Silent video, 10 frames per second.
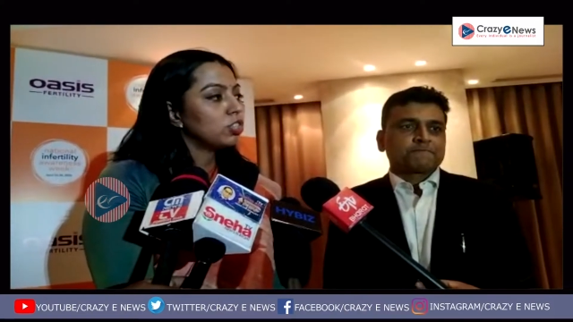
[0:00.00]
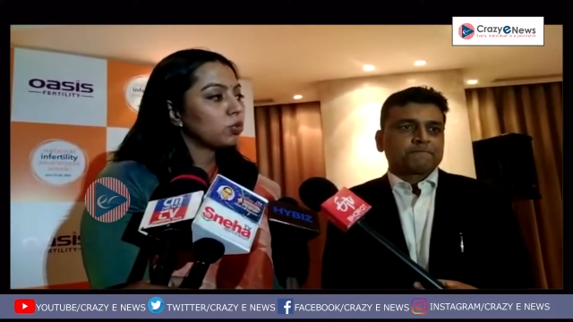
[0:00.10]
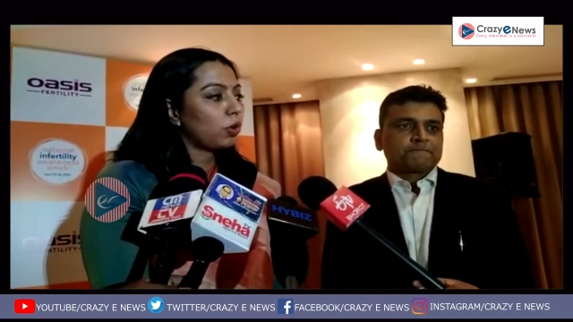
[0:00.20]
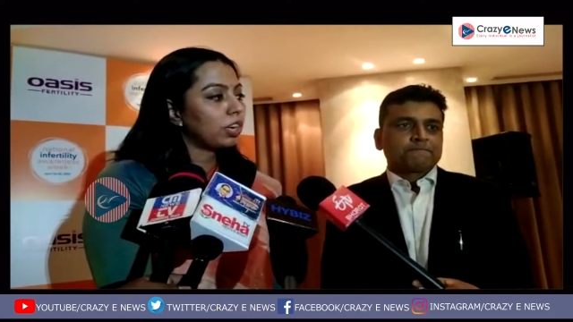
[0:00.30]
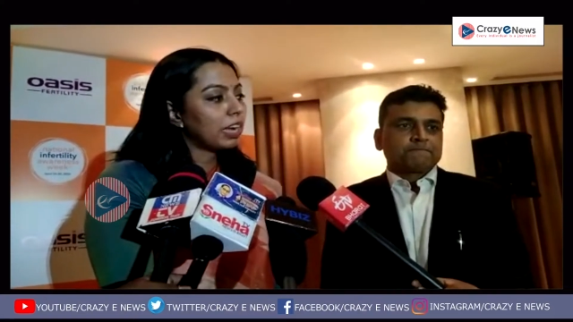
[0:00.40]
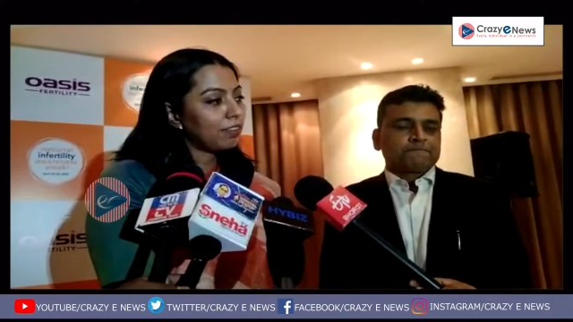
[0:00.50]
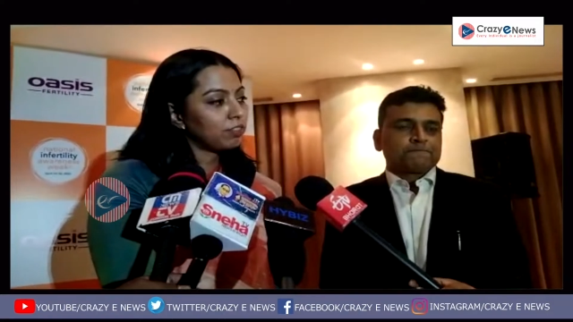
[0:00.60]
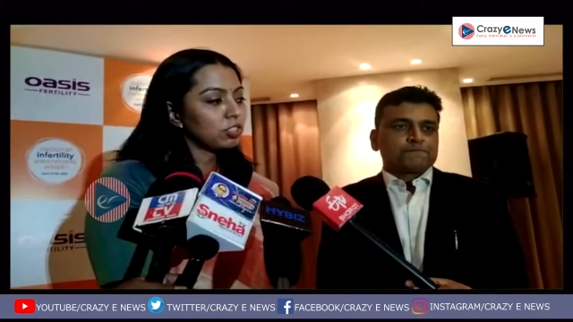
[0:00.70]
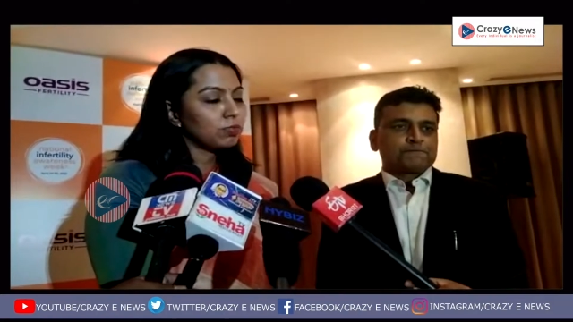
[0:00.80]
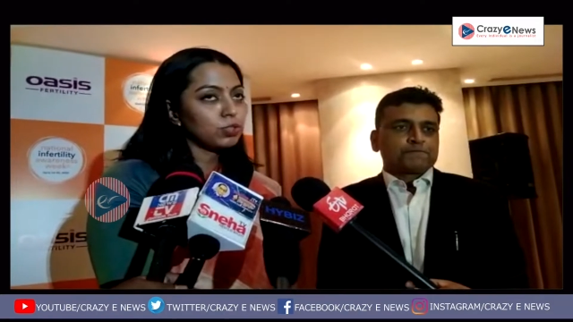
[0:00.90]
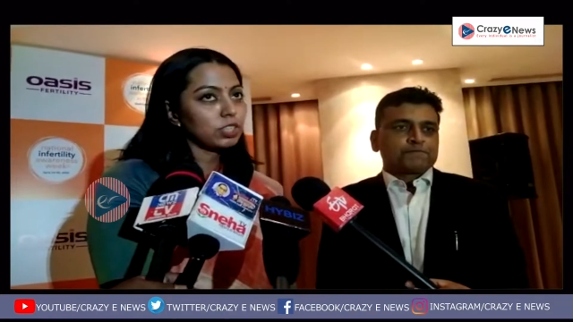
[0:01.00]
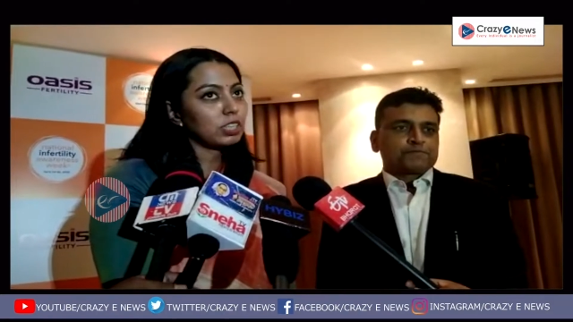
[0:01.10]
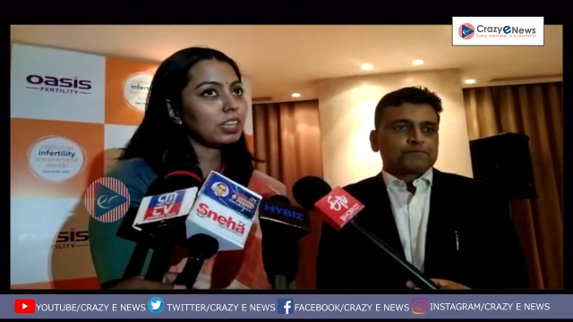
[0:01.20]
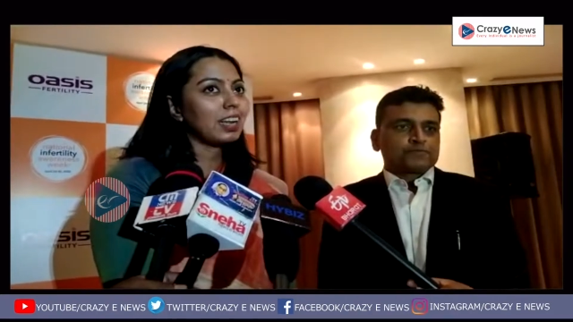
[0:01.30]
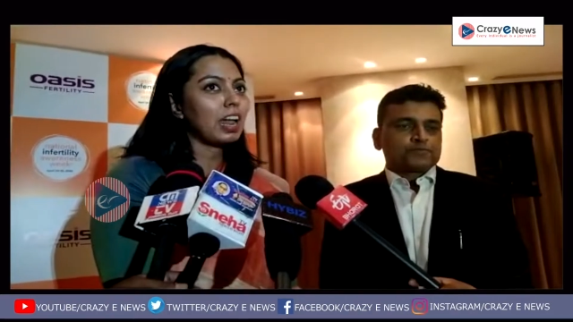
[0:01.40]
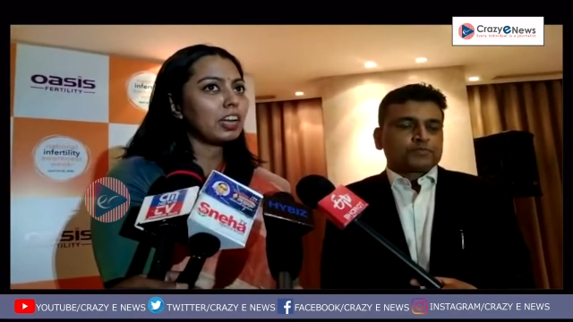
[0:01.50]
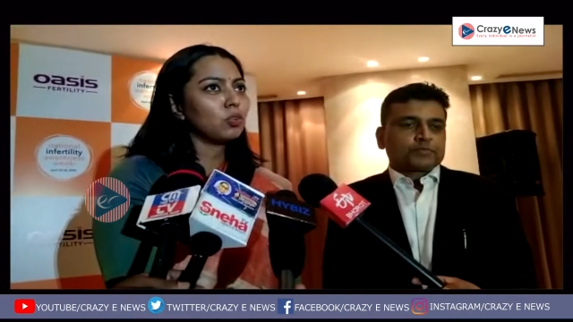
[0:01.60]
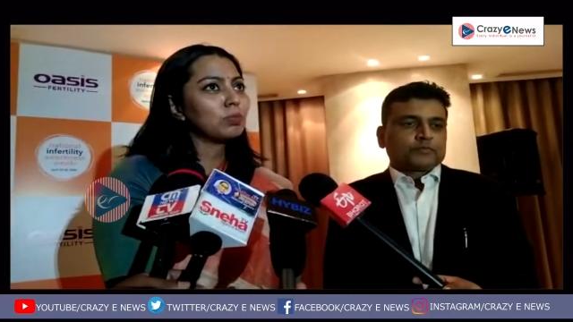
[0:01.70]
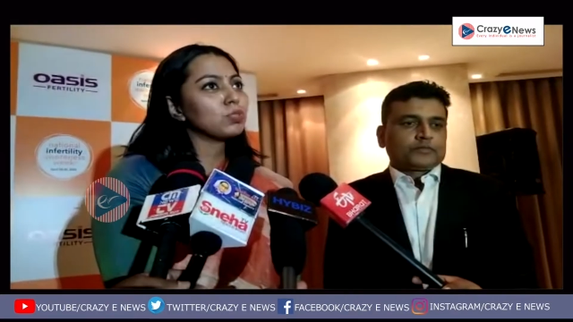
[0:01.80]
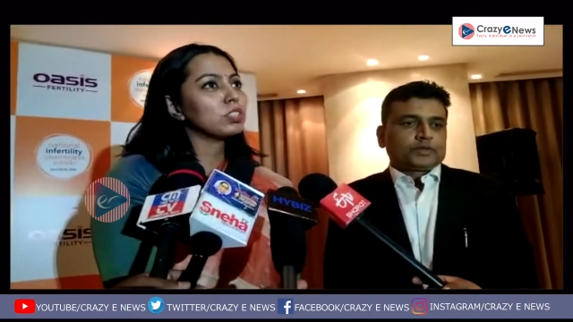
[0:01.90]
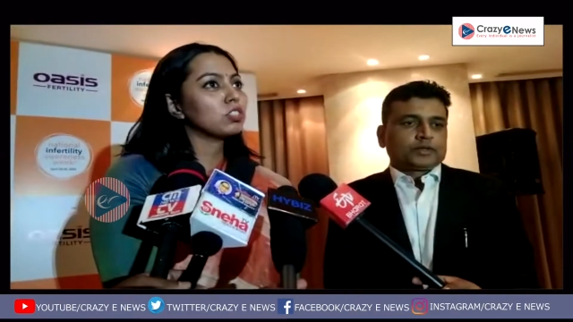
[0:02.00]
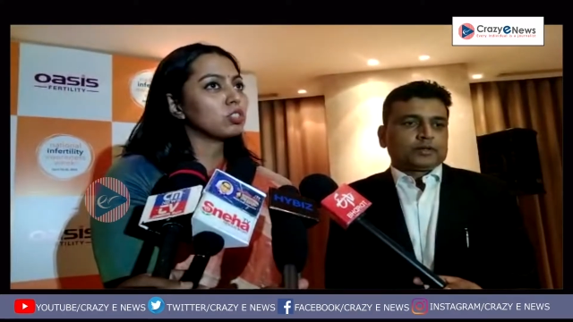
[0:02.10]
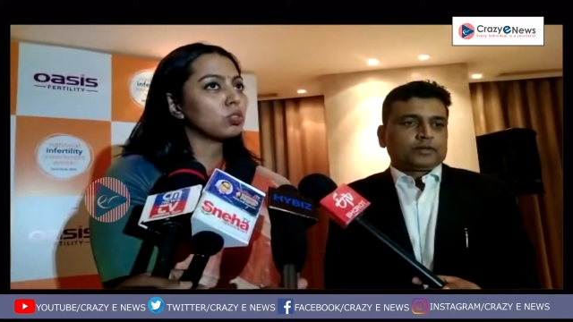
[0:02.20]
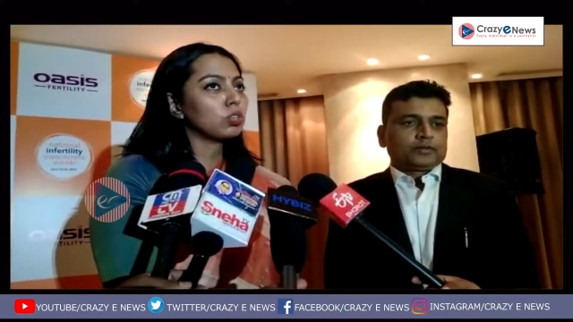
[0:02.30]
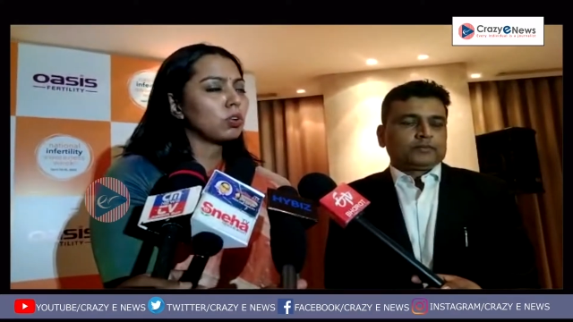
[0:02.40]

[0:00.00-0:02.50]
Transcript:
Speaker 1: So on an average, if you say that an I U I procedure should